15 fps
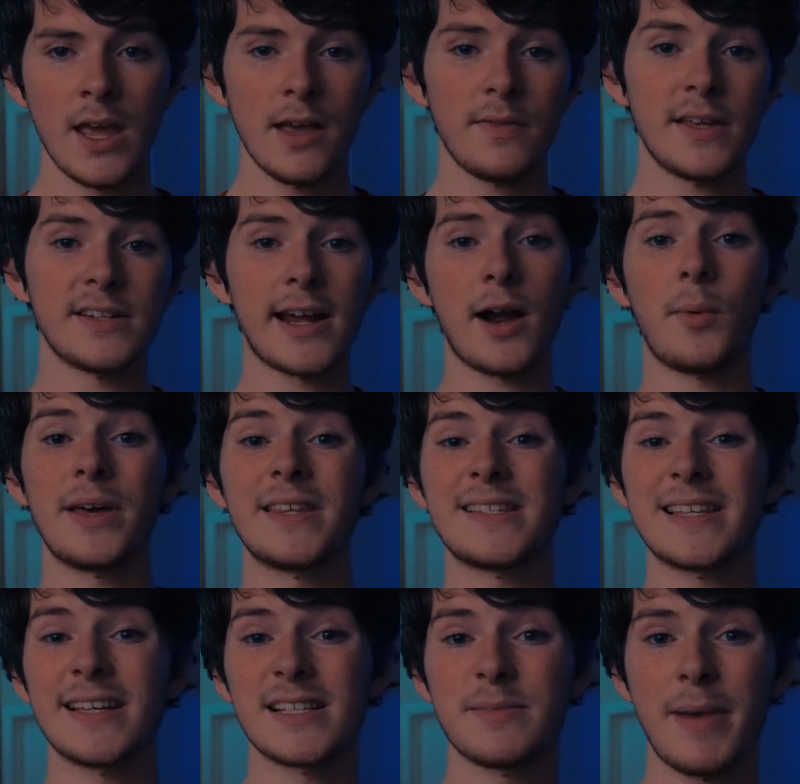The entire way this
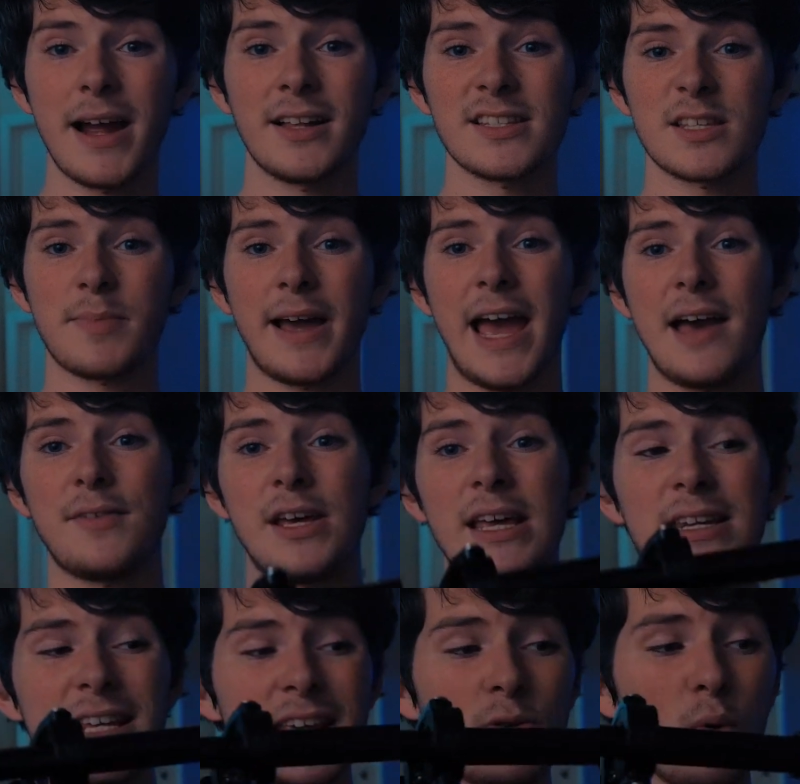thing gets balanced is by having
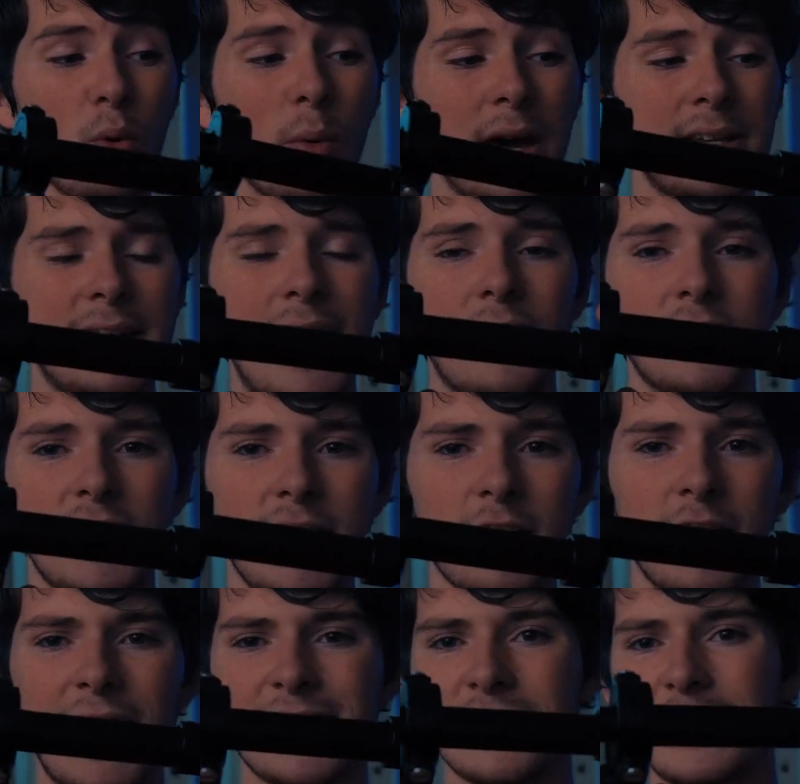an equal weight down
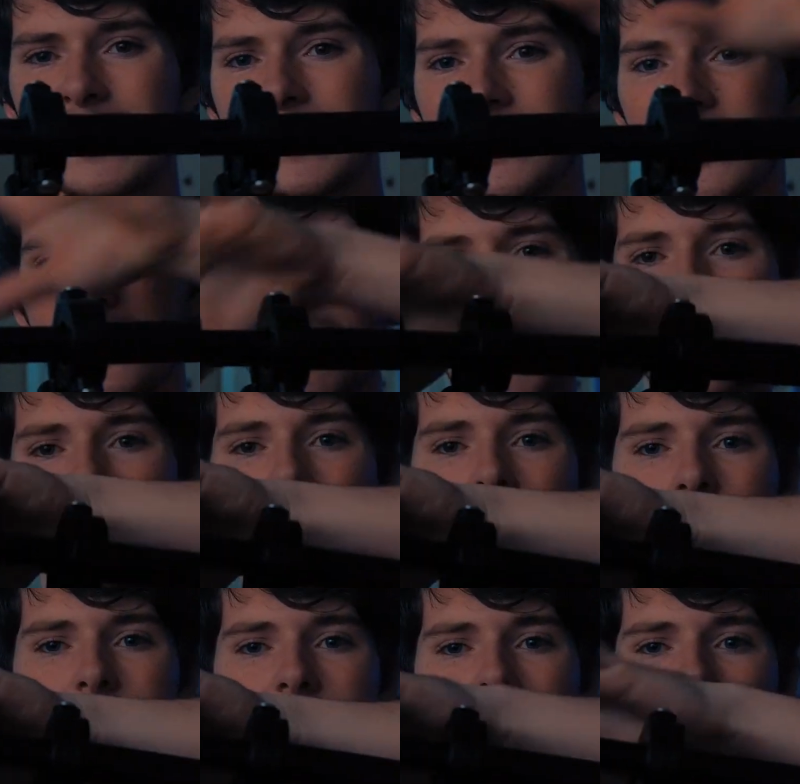here as it is to the camera
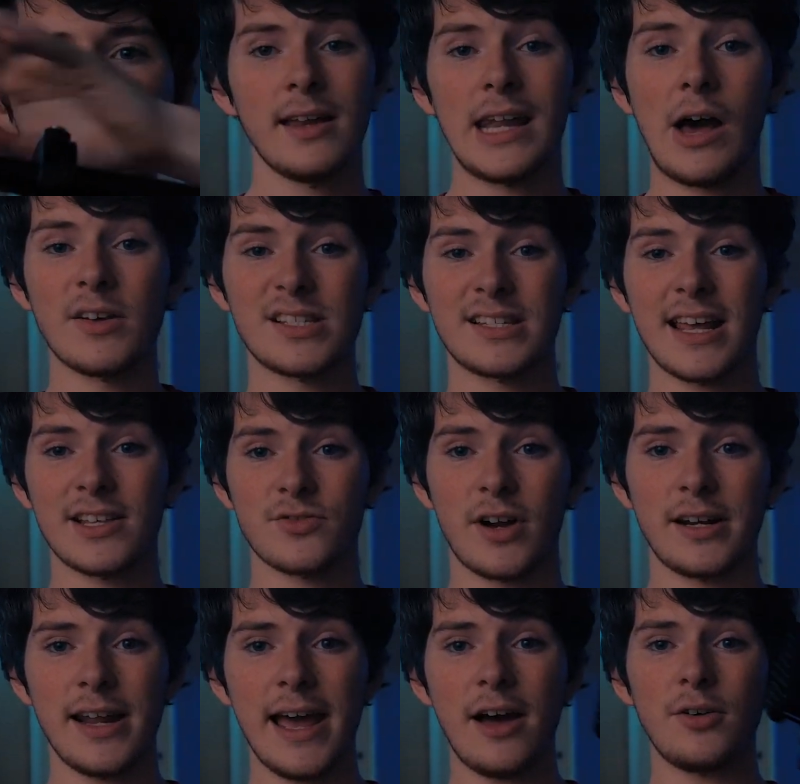up here. Now as it stands
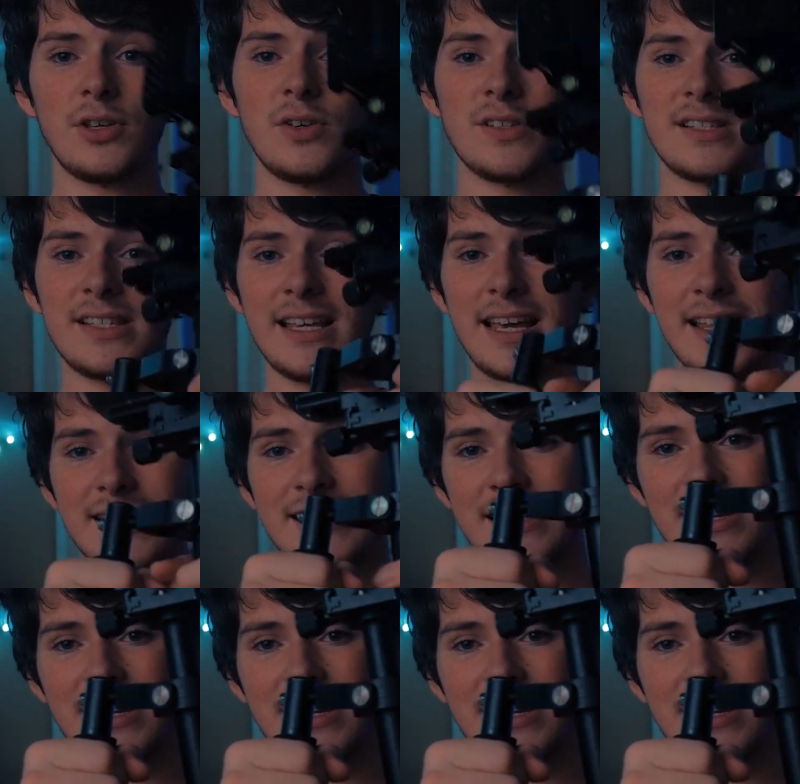right now, you can see it's